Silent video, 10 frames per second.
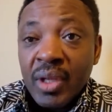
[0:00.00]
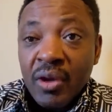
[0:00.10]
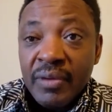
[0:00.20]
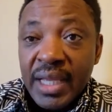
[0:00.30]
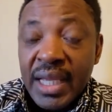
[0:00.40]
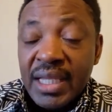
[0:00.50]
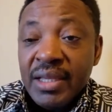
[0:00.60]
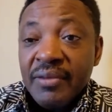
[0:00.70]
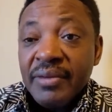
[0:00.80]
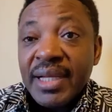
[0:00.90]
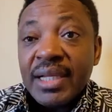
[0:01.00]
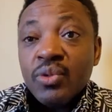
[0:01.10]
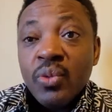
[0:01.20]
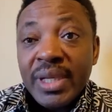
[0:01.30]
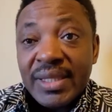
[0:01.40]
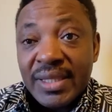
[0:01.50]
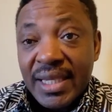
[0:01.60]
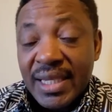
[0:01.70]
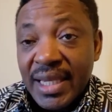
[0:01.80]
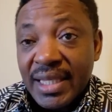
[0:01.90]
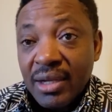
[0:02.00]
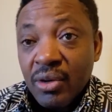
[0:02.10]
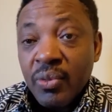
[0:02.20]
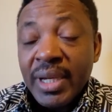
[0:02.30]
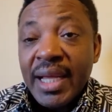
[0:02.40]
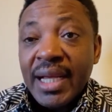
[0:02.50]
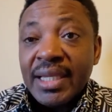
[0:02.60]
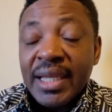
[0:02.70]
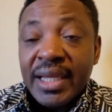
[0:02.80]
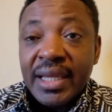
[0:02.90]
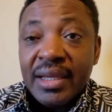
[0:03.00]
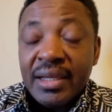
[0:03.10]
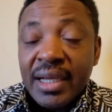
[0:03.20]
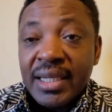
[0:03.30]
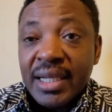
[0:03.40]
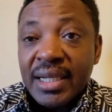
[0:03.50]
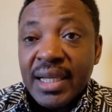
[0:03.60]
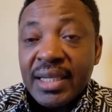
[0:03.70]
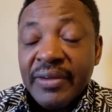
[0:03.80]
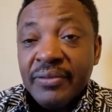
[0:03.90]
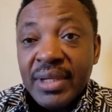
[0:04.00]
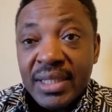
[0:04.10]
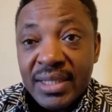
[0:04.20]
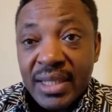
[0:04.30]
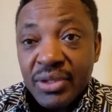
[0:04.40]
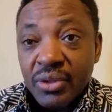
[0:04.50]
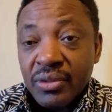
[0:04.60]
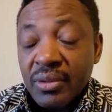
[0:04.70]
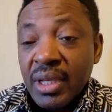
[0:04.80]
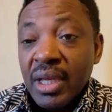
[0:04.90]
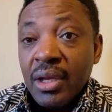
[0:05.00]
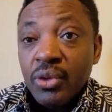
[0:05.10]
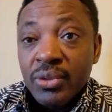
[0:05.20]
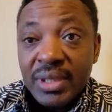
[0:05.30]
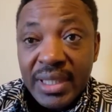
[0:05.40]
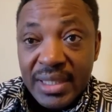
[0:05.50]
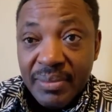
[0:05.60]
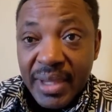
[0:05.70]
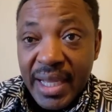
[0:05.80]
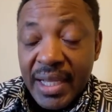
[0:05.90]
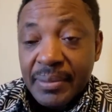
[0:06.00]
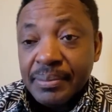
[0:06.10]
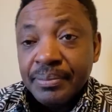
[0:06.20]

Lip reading: of the ADF fighters who were seen later on when they attacked that filling station using the same car.